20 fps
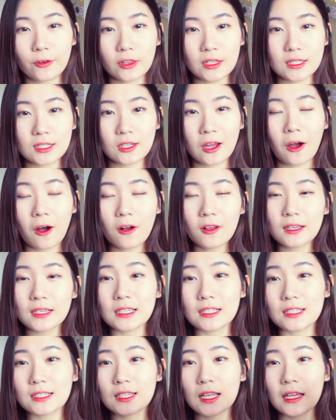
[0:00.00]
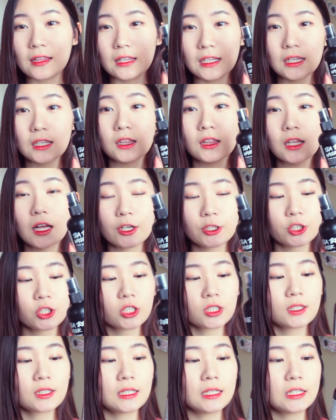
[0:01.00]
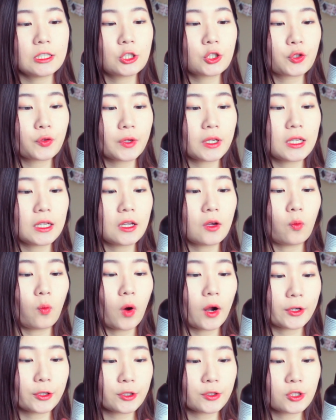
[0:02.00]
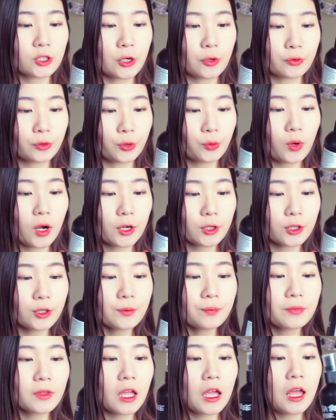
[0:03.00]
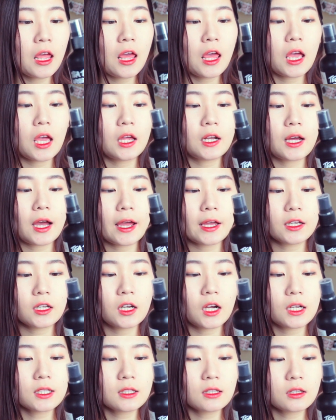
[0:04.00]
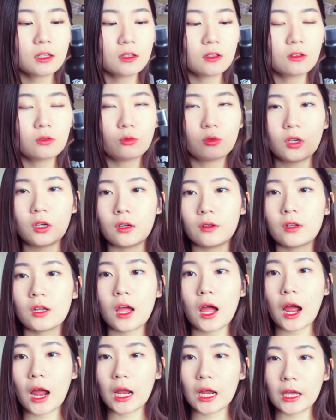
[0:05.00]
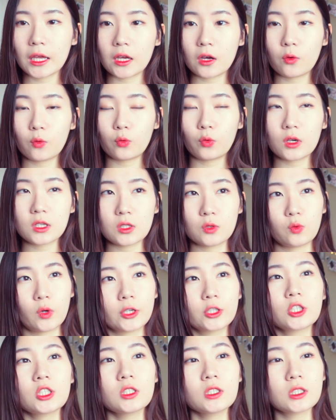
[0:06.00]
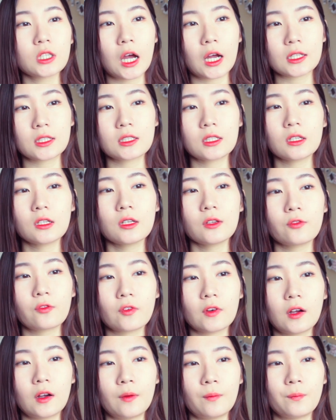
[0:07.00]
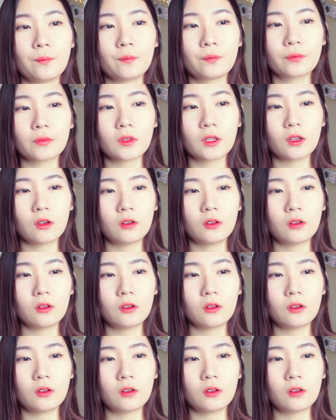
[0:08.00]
for this haul is the Lush Tea Tree Water Toner Water, and I got, well, I was watching Tati from